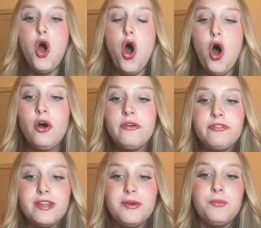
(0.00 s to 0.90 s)

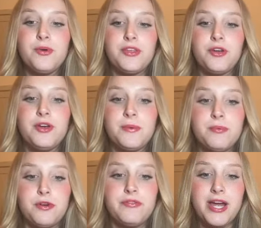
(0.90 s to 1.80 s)
Hopefully, with her
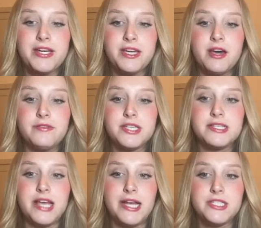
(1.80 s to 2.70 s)
improved idea of
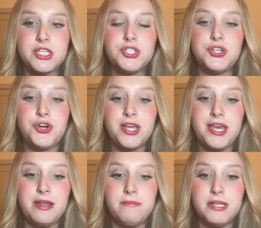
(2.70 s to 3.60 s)
success and journey
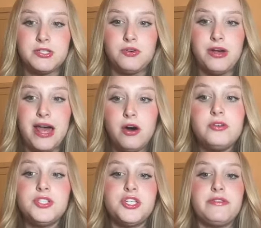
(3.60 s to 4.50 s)
and mental
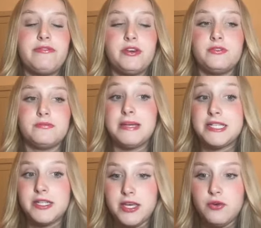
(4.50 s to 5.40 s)
health, she feels
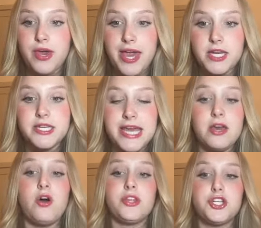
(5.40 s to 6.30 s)
mentally okay to
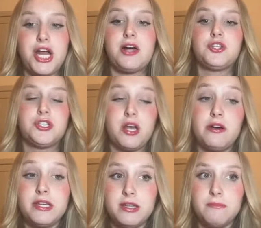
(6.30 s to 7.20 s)
take on the challenges of
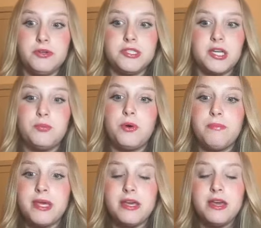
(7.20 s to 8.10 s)
the Olympics, and
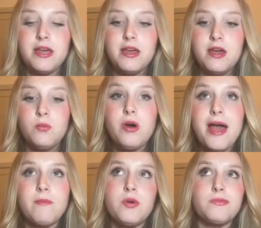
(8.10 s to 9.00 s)
will
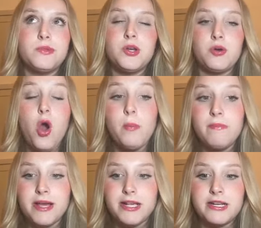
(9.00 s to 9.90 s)
have more, coping
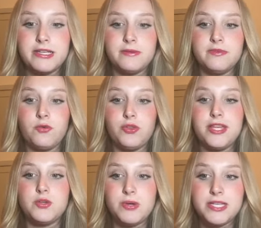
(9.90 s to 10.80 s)
mechanisms for the
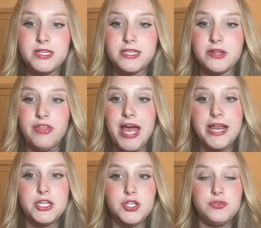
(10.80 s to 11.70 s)
twisties if that
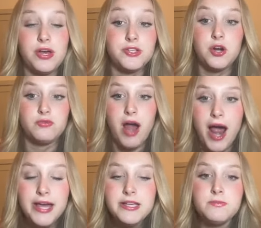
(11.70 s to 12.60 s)
issue does
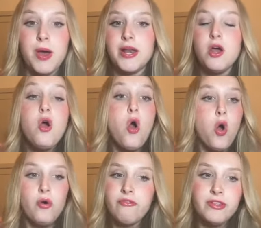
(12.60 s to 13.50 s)
arise. But
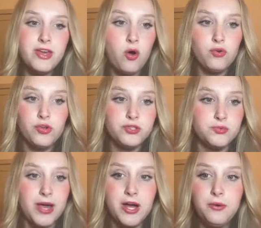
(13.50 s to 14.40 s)
hopefully, all goes
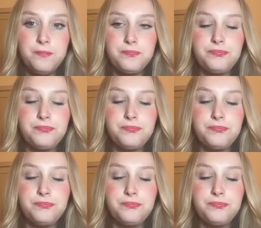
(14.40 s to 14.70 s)
well.